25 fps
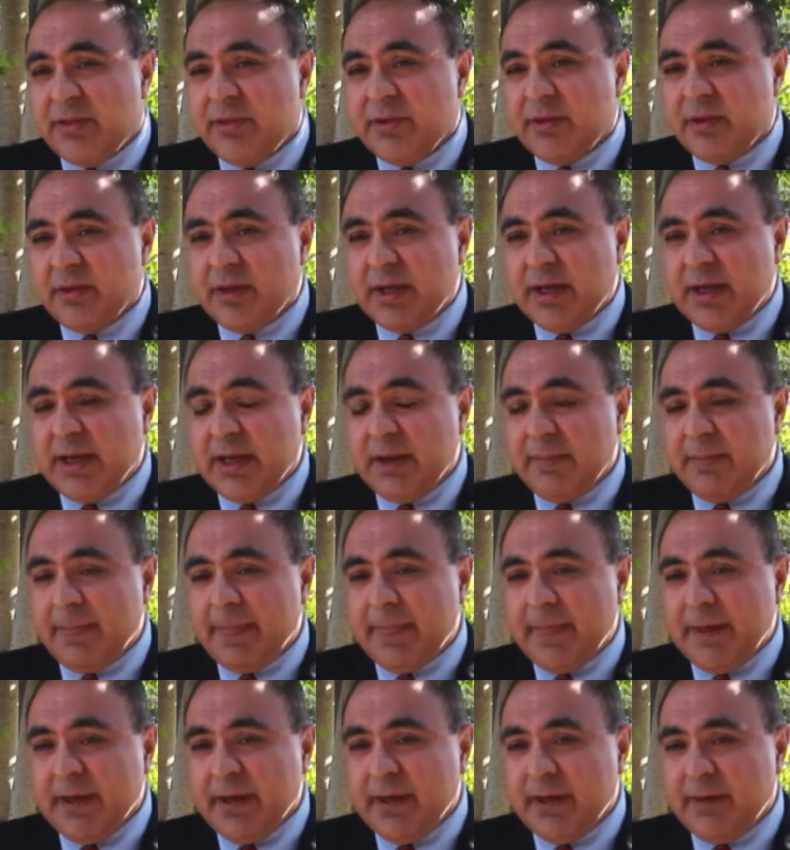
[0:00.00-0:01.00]
other
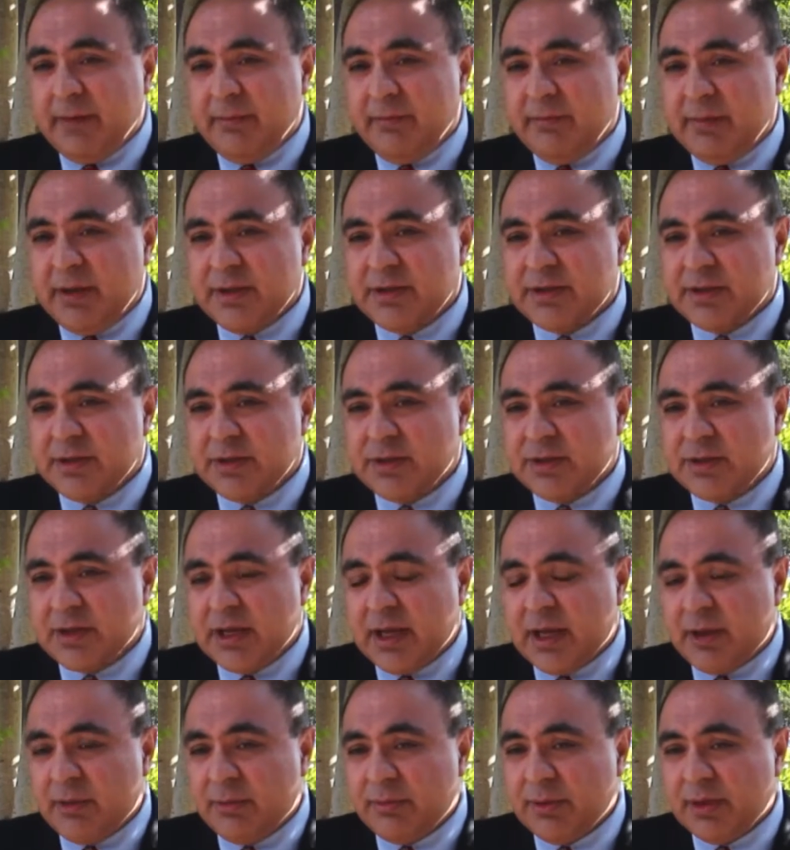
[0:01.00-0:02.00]
message
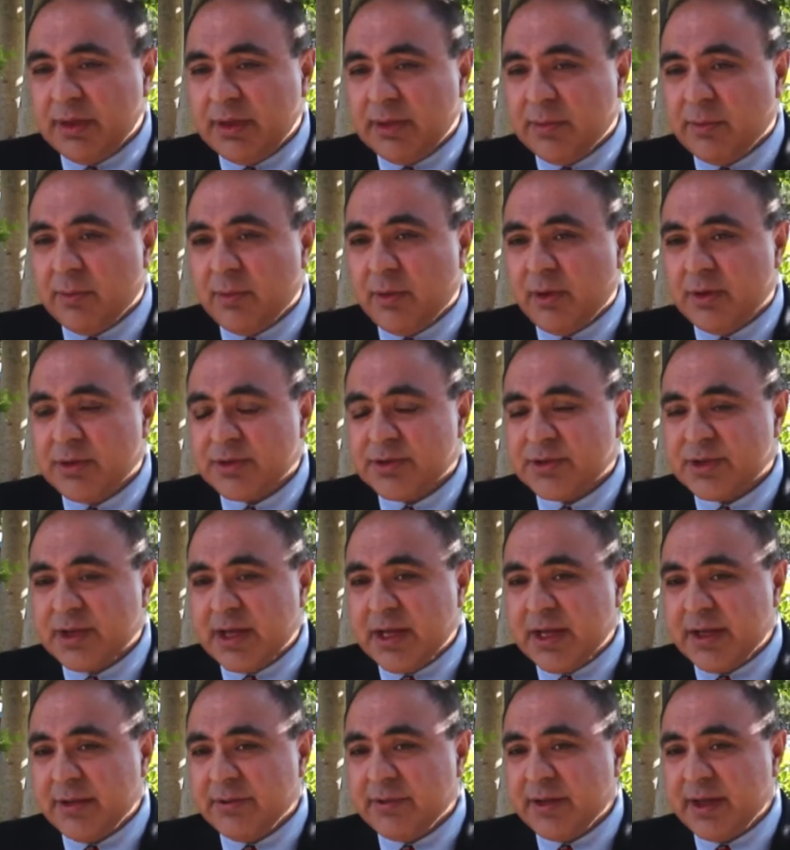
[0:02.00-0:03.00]
really was
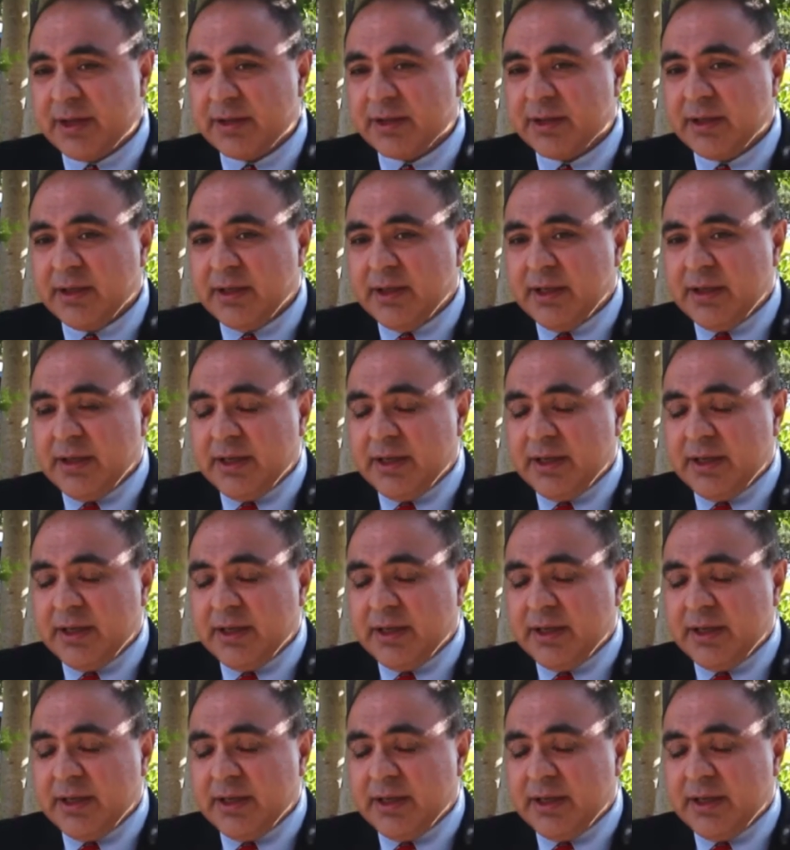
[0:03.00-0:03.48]
that